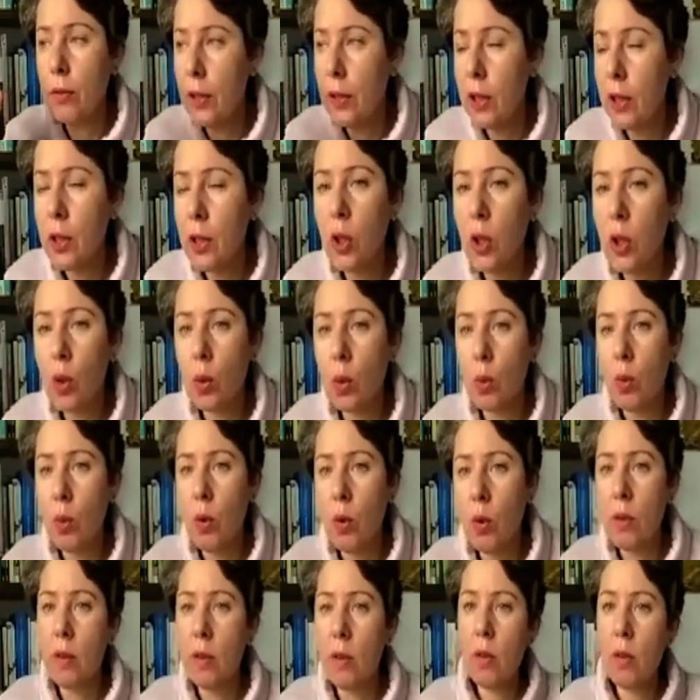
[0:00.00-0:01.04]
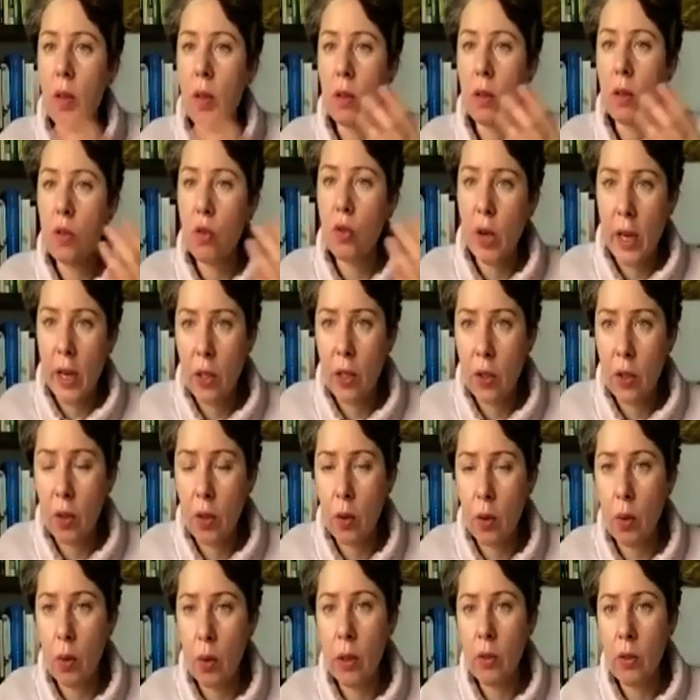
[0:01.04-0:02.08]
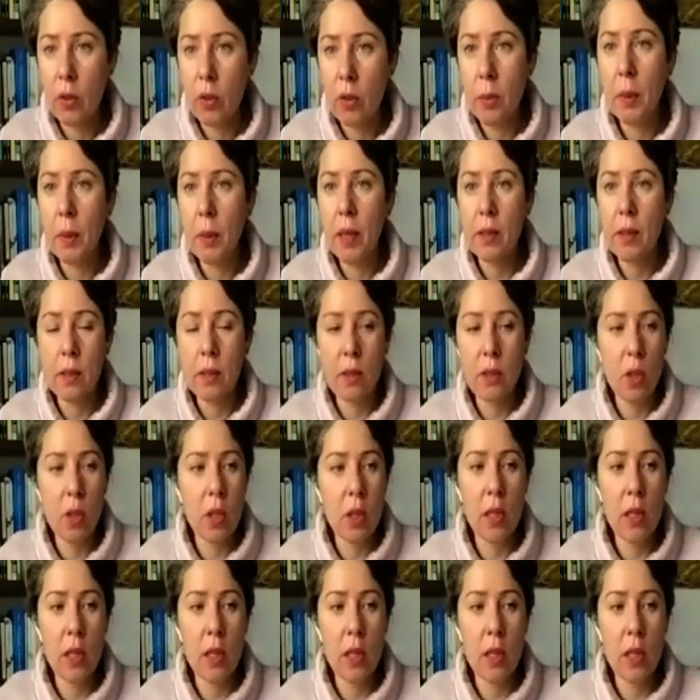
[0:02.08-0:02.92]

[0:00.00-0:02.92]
fill you rather than drain you, and replace it.